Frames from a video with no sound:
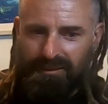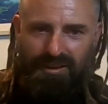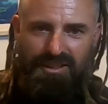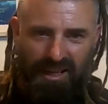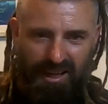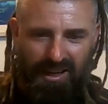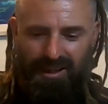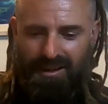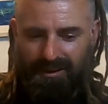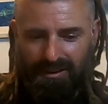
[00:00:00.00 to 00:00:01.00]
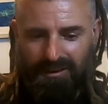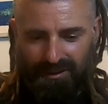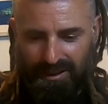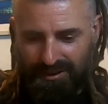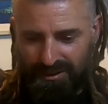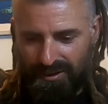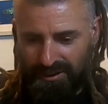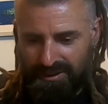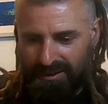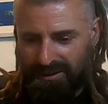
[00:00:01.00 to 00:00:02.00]
Sticky. That's
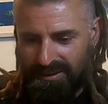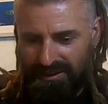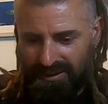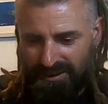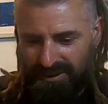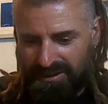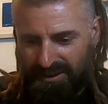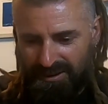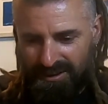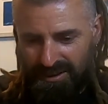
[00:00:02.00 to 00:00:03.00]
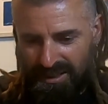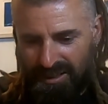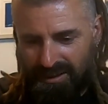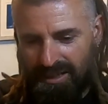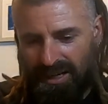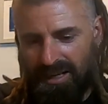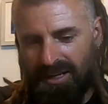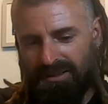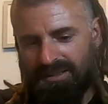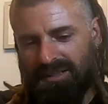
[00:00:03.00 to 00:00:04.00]
nice. Sticky
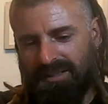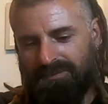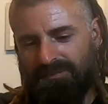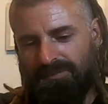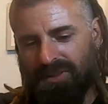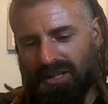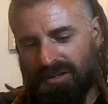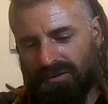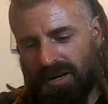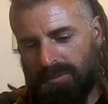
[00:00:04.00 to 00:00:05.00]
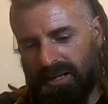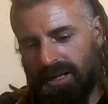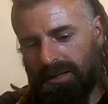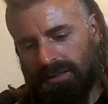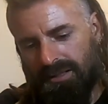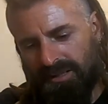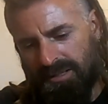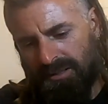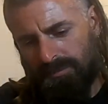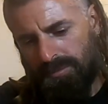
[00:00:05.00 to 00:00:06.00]
tyres. Grippy.
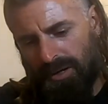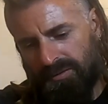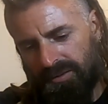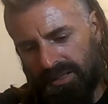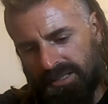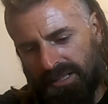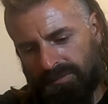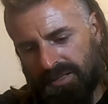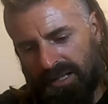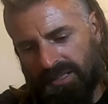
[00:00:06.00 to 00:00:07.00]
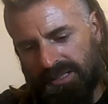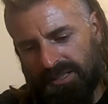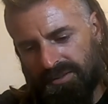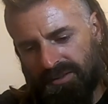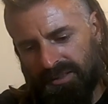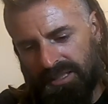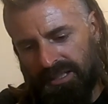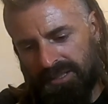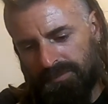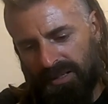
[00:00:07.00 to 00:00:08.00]
Both of these FTXs are on
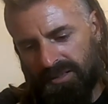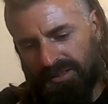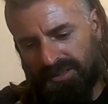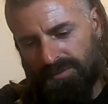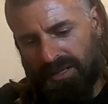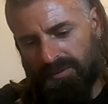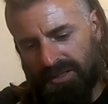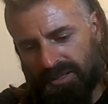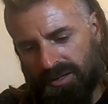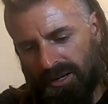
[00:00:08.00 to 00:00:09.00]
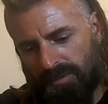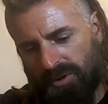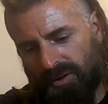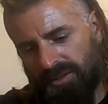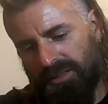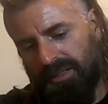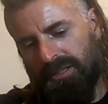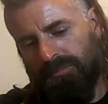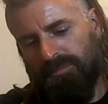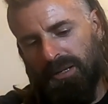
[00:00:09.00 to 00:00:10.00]
Dean's plugs as well, which I don't mind.
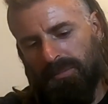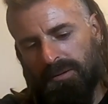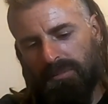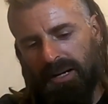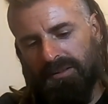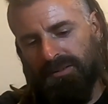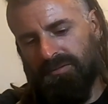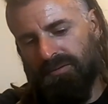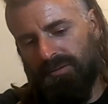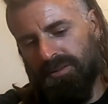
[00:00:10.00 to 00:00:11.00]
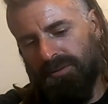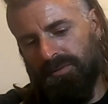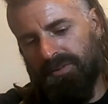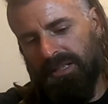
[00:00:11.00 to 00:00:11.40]
People are backwards and forwards with